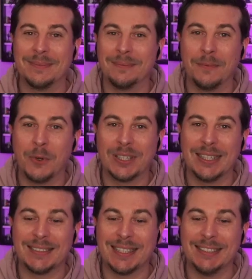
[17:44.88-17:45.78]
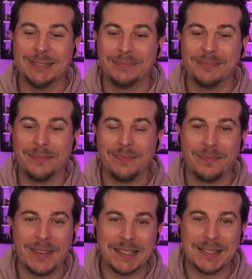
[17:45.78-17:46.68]
What can I say?
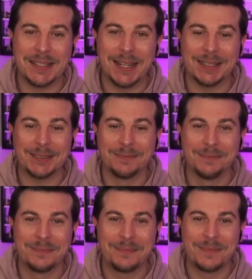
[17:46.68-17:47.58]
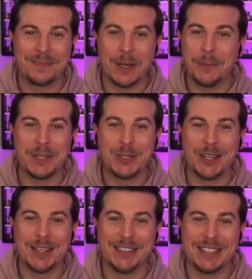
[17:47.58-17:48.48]
That's the deck. I hope you enjoyed
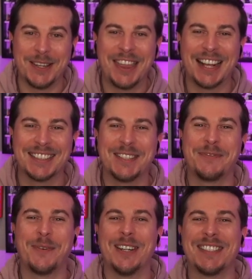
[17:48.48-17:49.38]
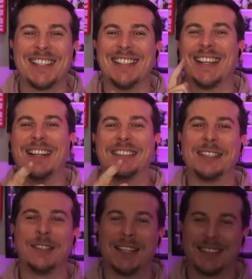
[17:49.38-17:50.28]
the video. Thanks a lot for watching. I'll see you
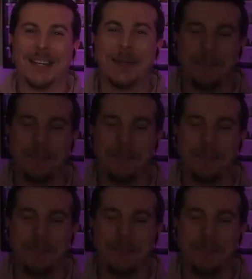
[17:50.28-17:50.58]
next time.